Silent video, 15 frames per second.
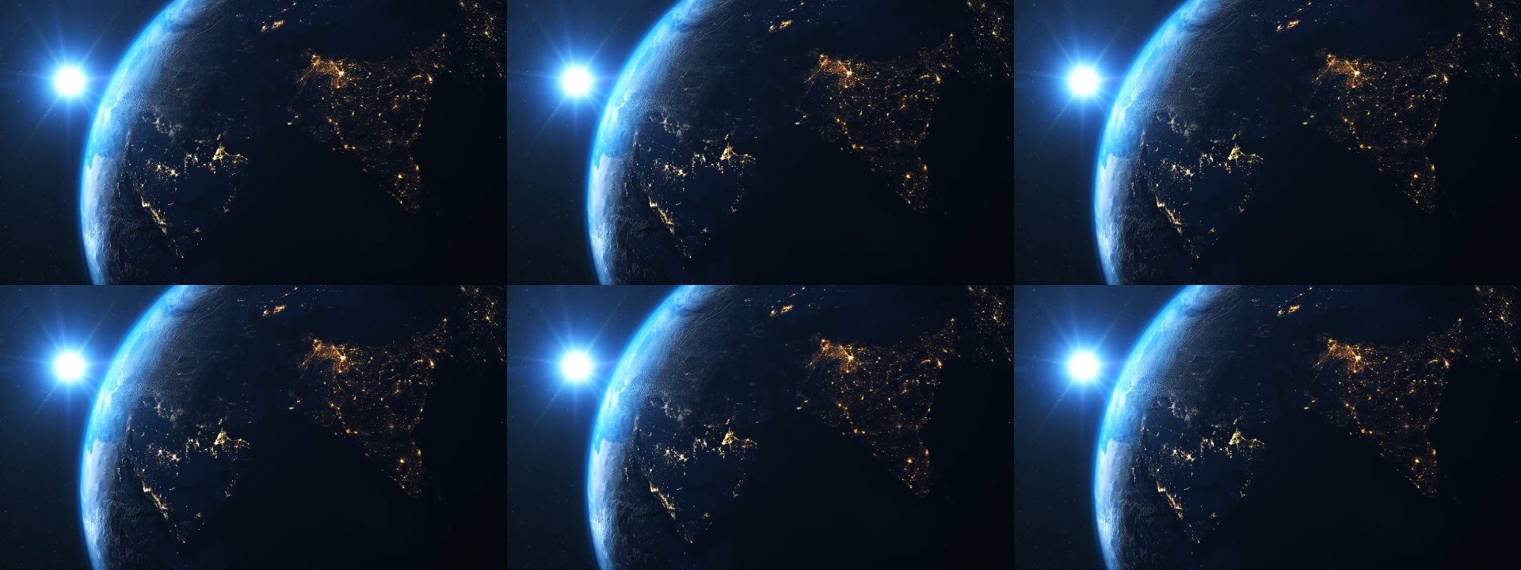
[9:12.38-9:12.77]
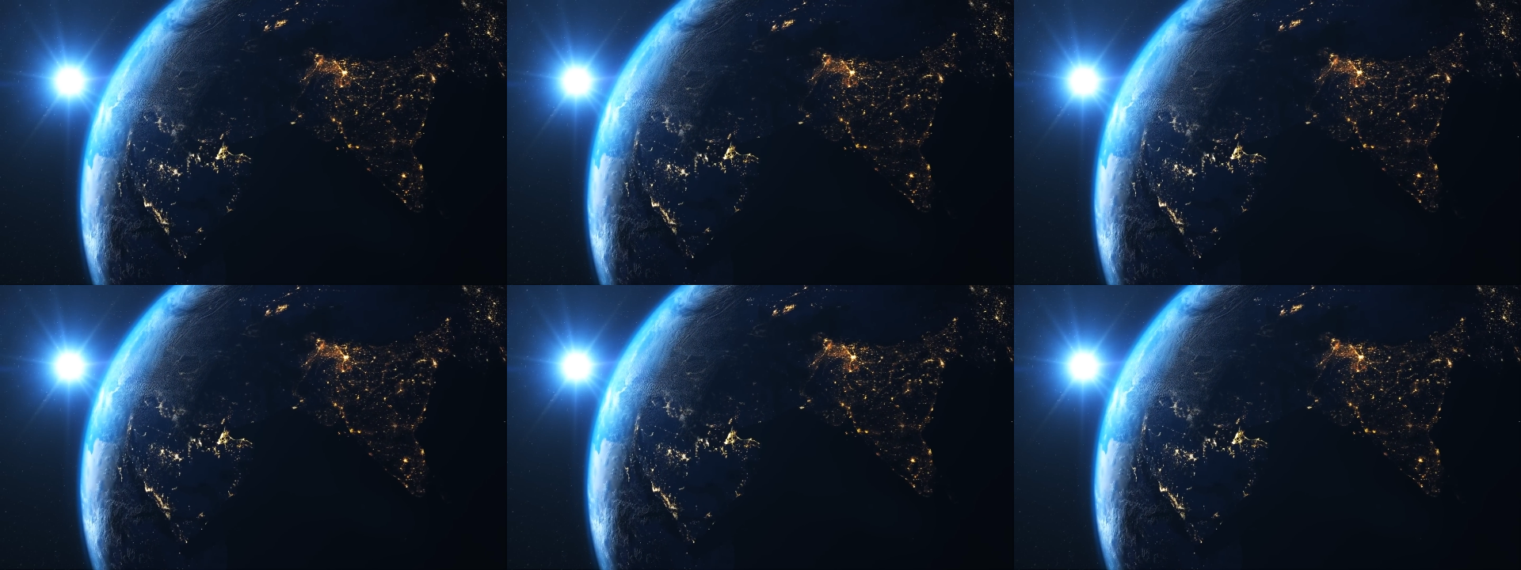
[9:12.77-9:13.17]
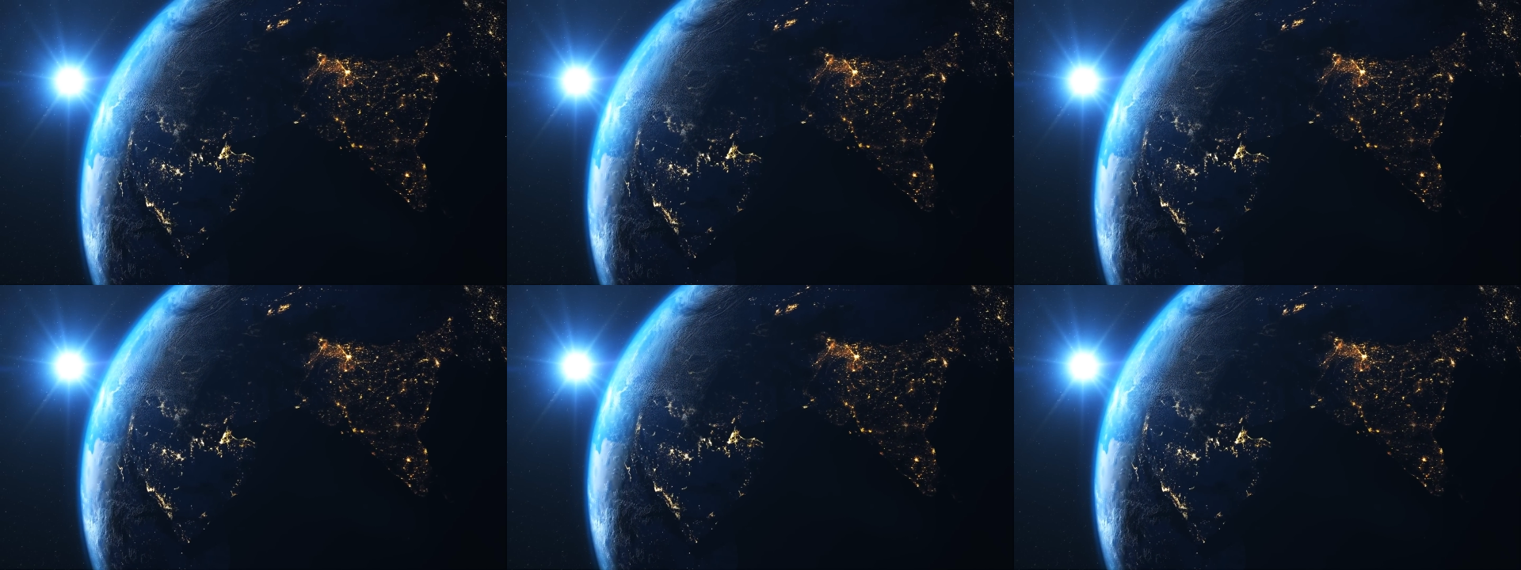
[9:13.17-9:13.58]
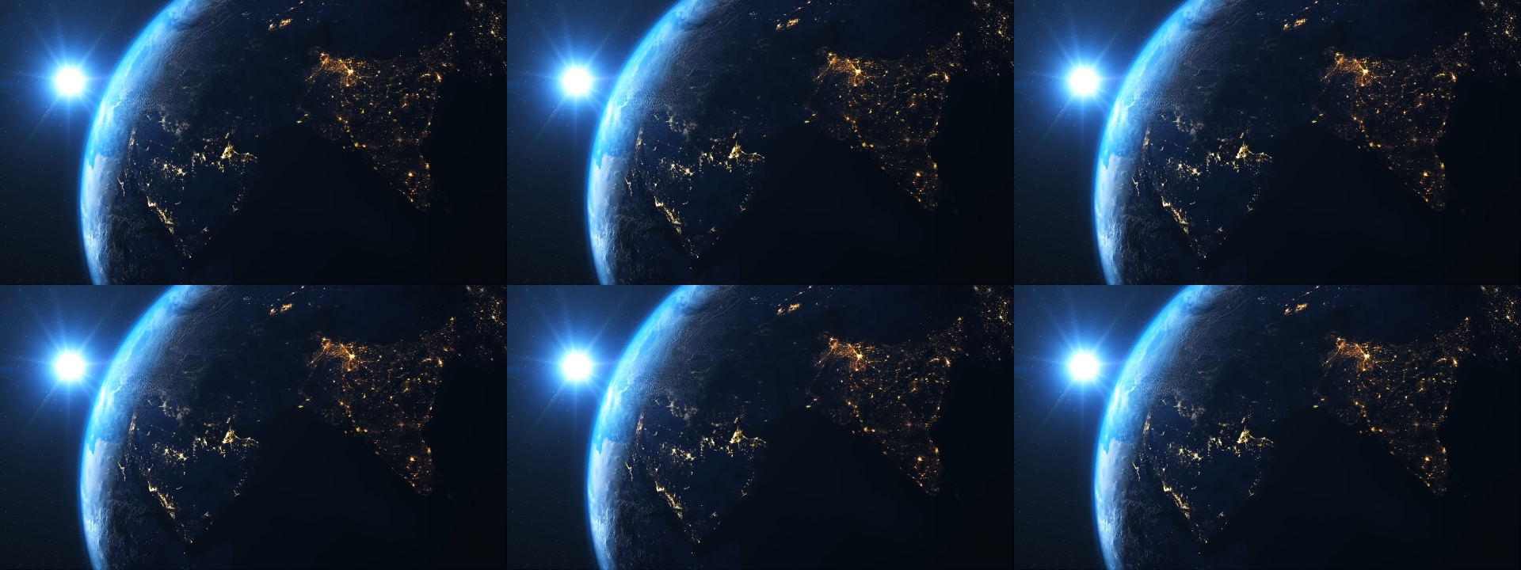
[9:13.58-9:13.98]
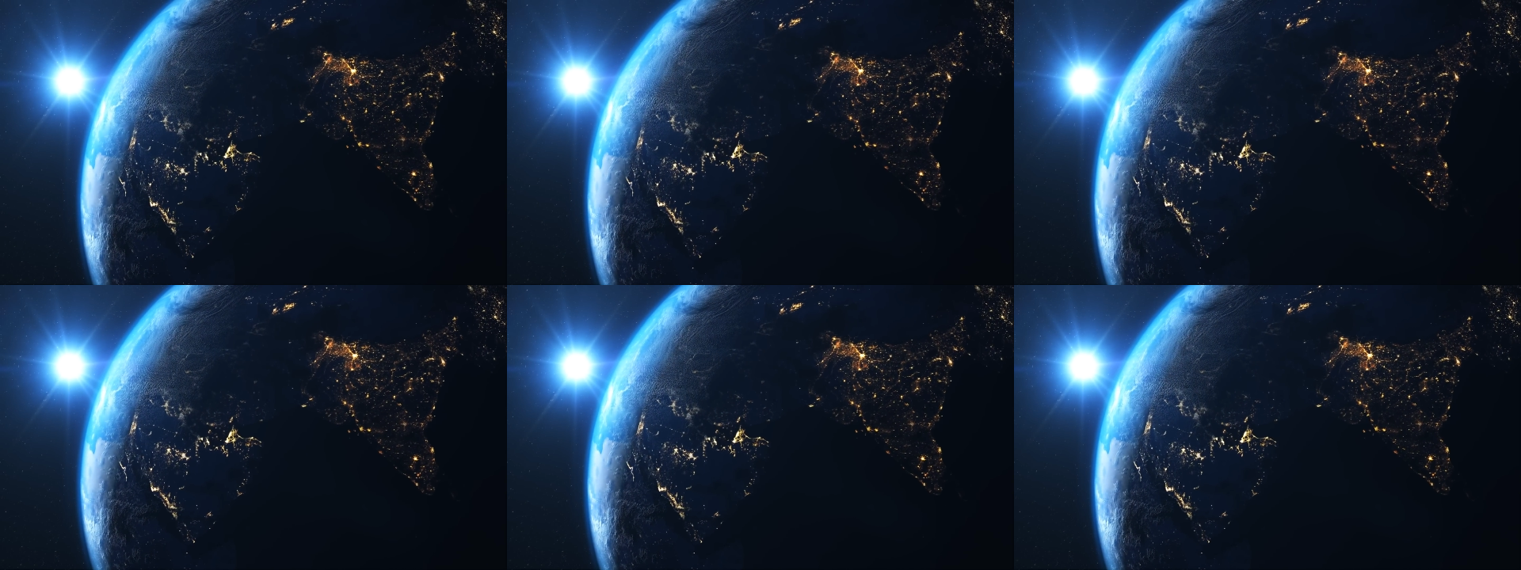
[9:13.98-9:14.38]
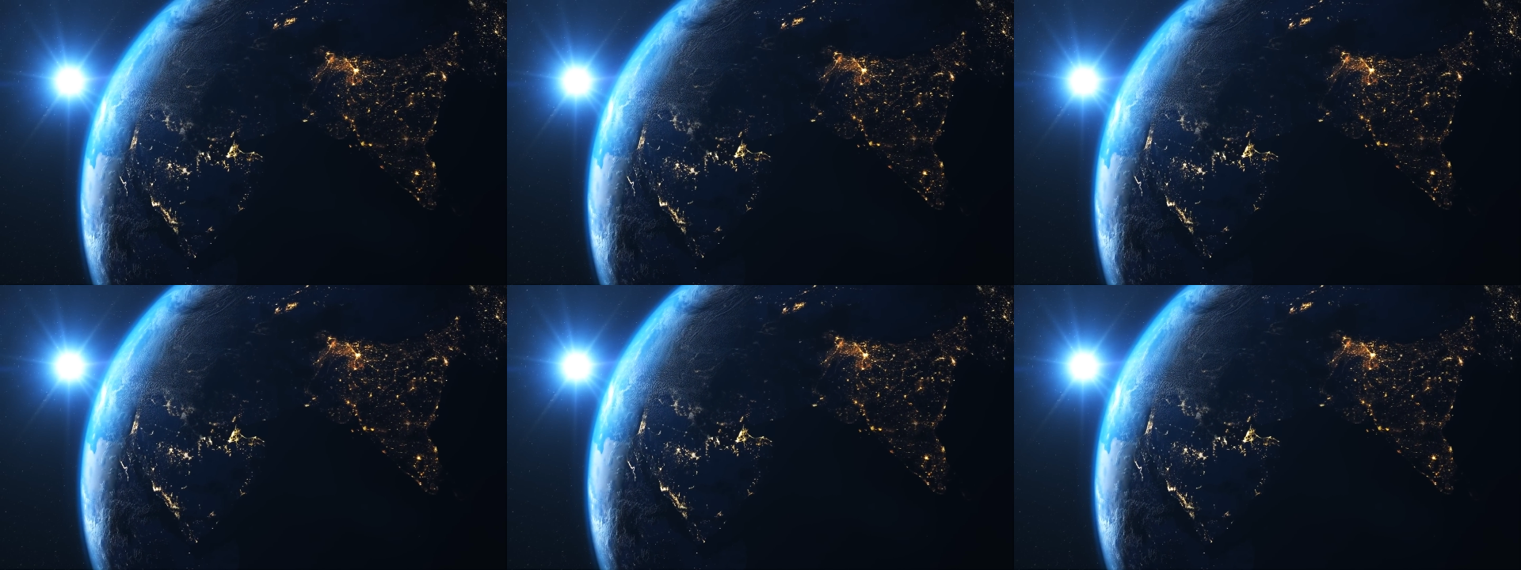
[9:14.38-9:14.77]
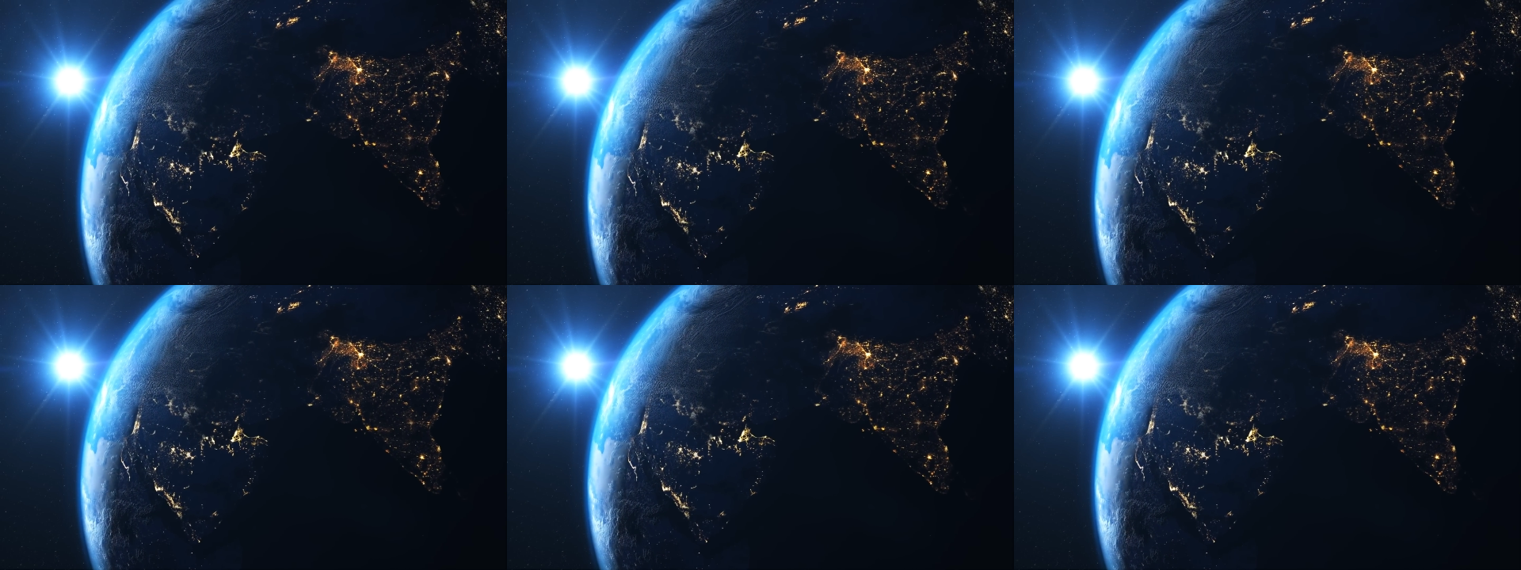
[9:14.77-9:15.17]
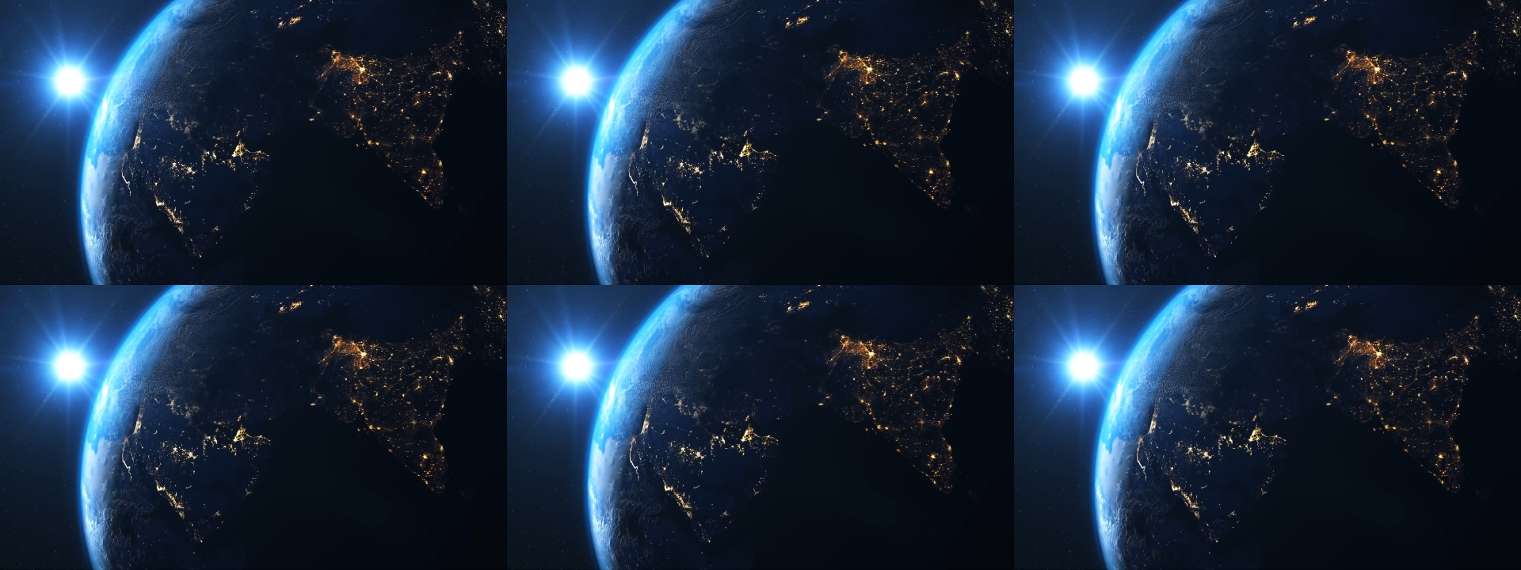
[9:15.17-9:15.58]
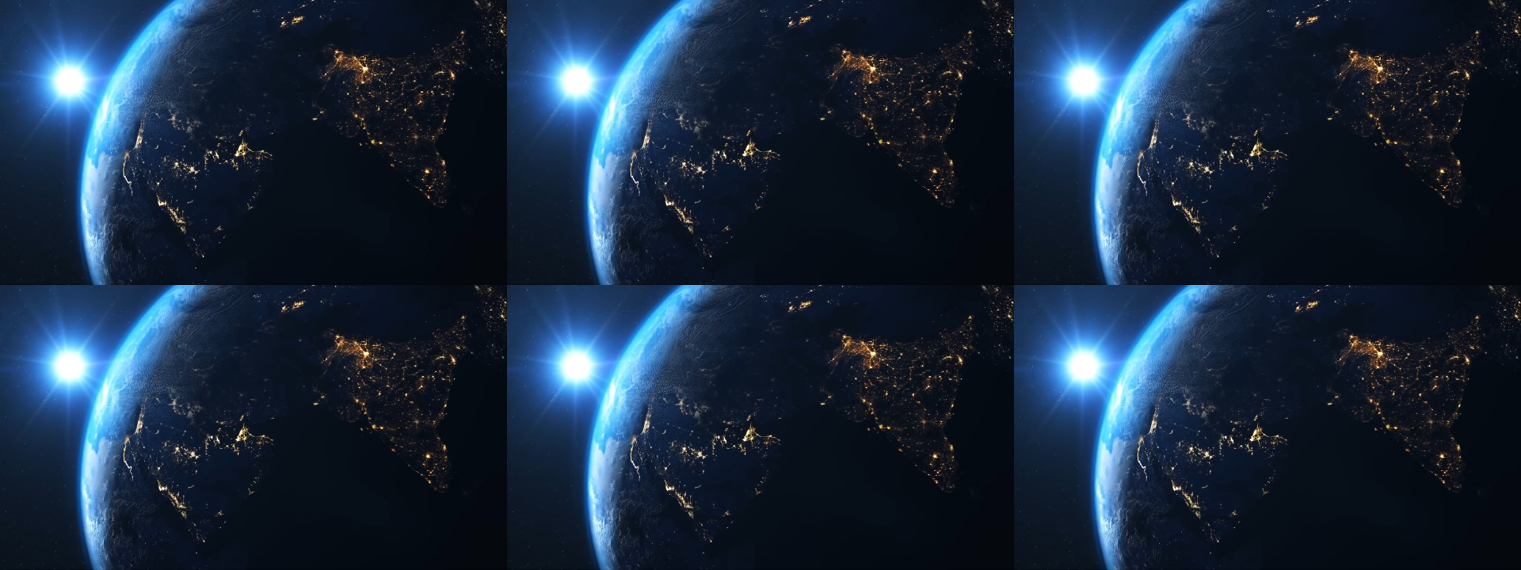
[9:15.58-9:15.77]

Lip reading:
No face is visible, so there are no lips to read.